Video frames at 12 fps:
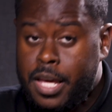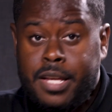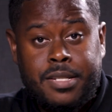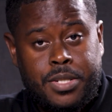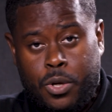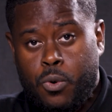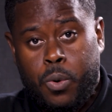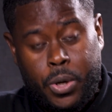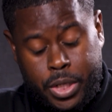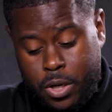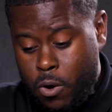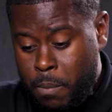He's still
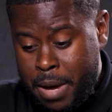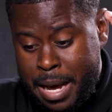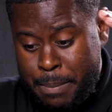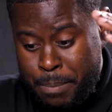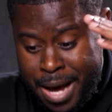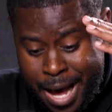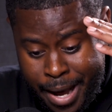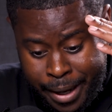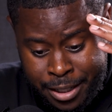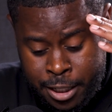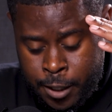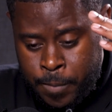working on my
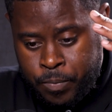mind.